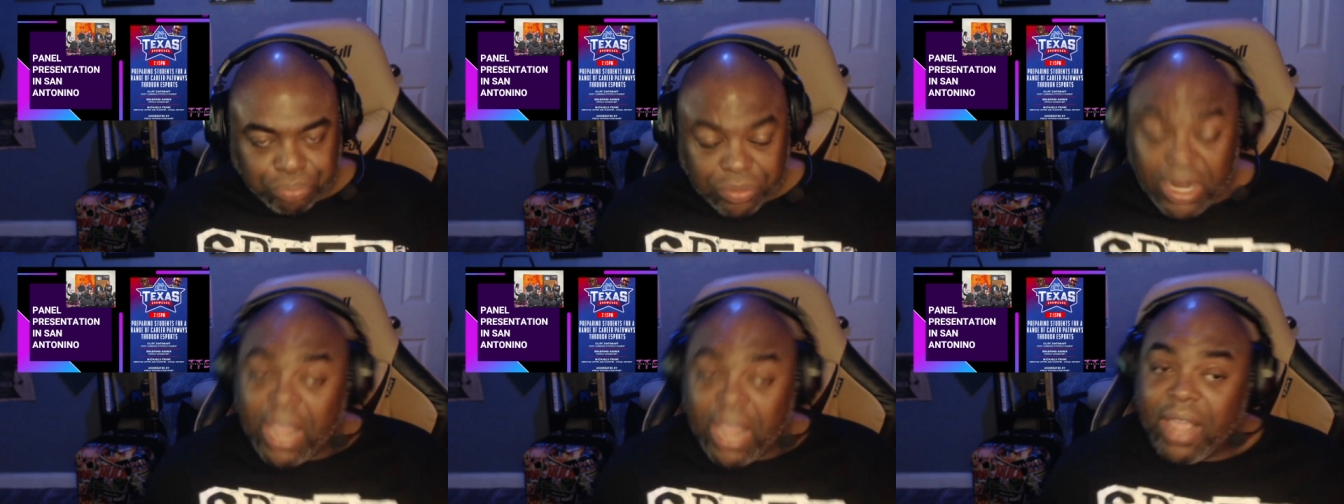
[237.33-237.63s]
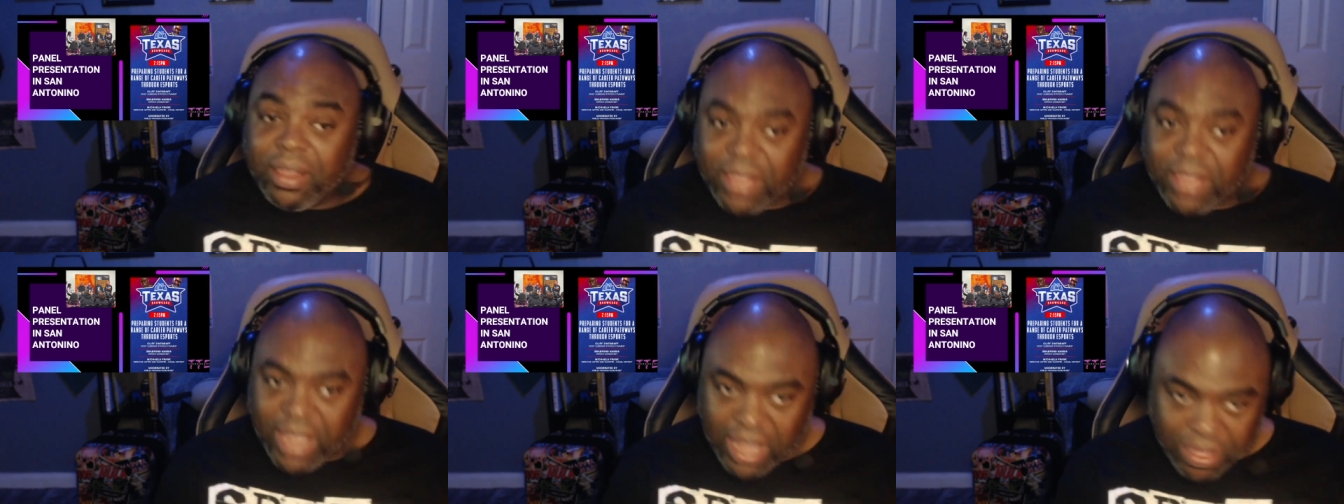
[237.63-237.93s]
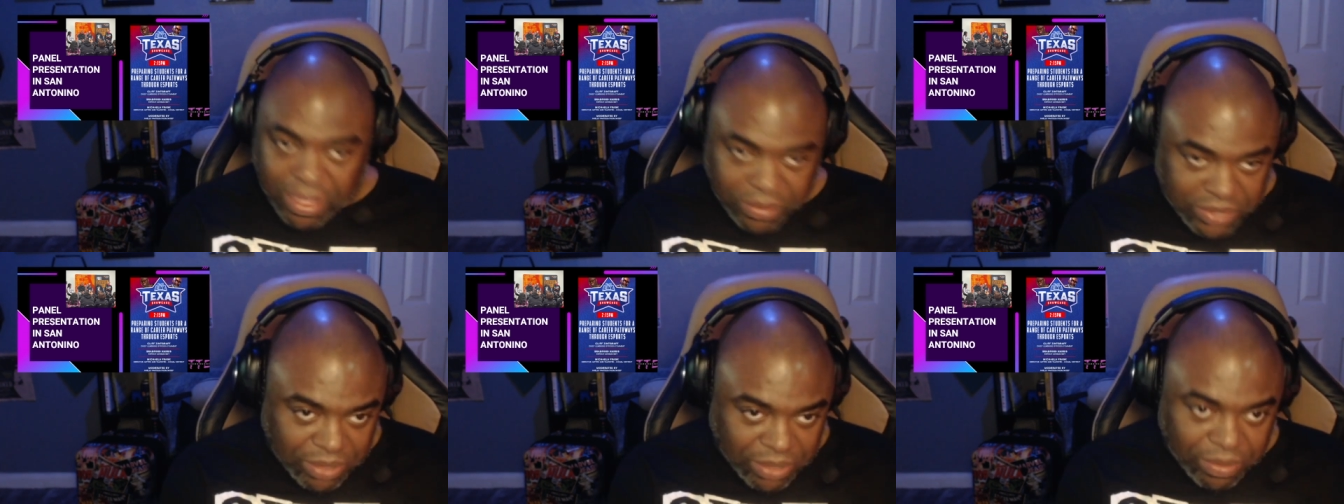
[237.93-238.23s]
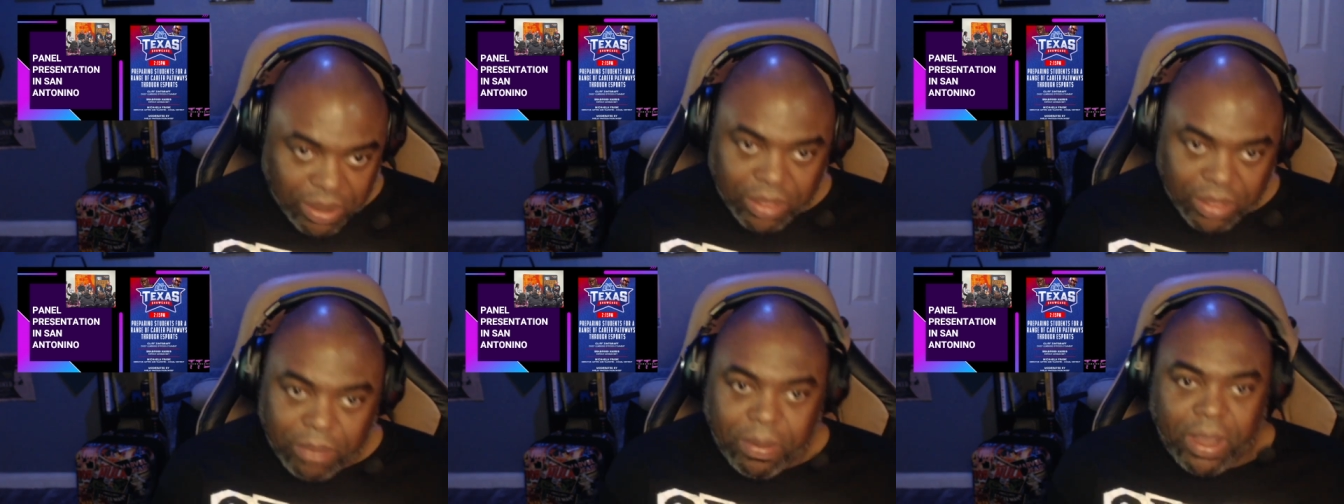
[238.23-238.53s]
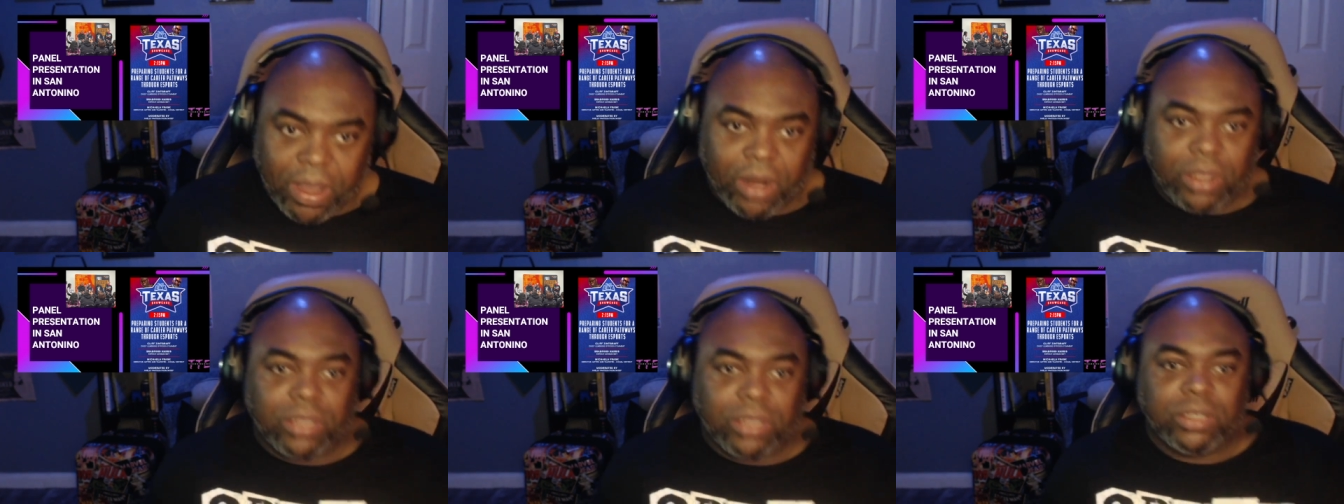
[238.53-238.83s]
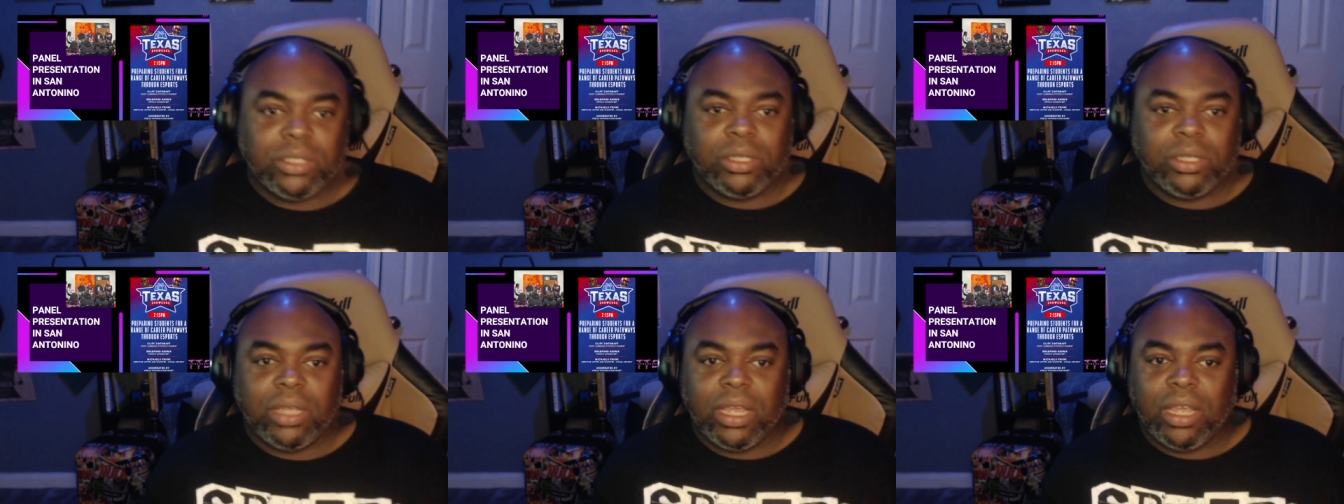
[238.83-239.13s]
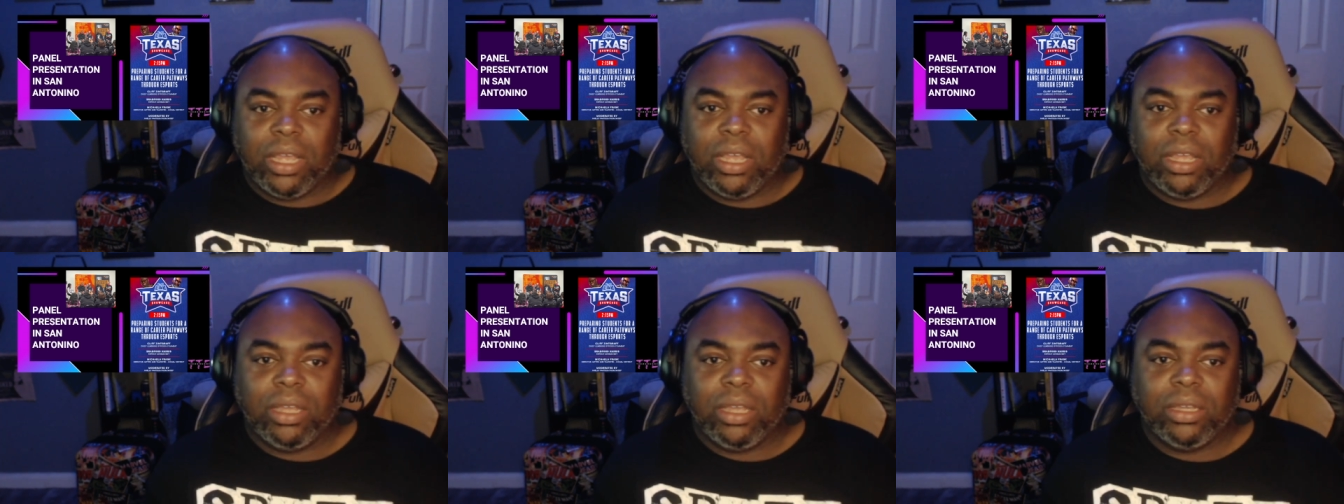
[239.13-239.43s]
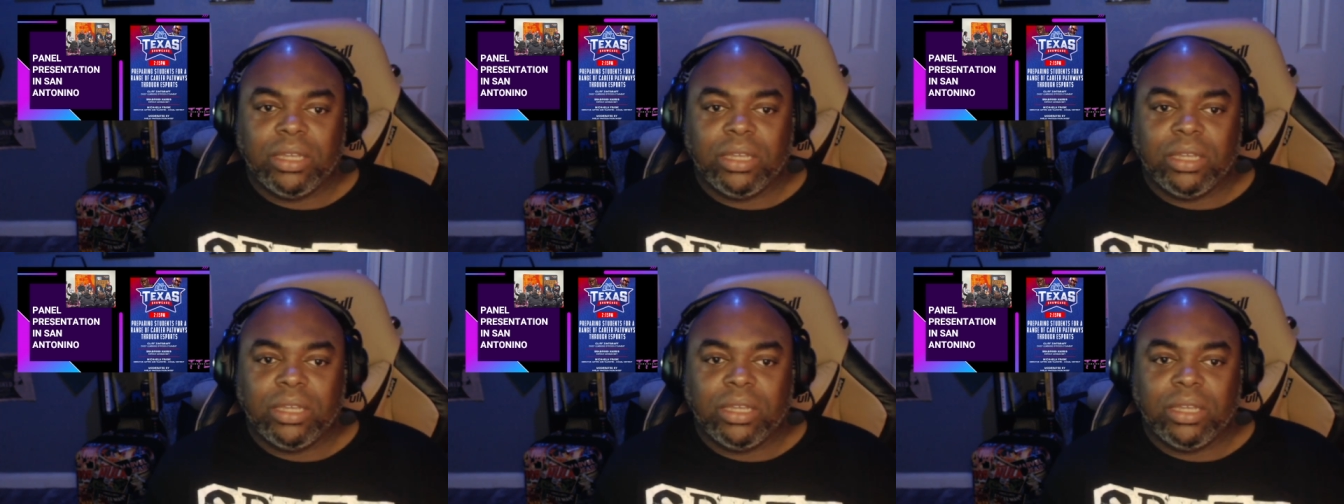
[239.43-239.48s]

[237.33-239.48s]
and the others that were on the panels. Uh,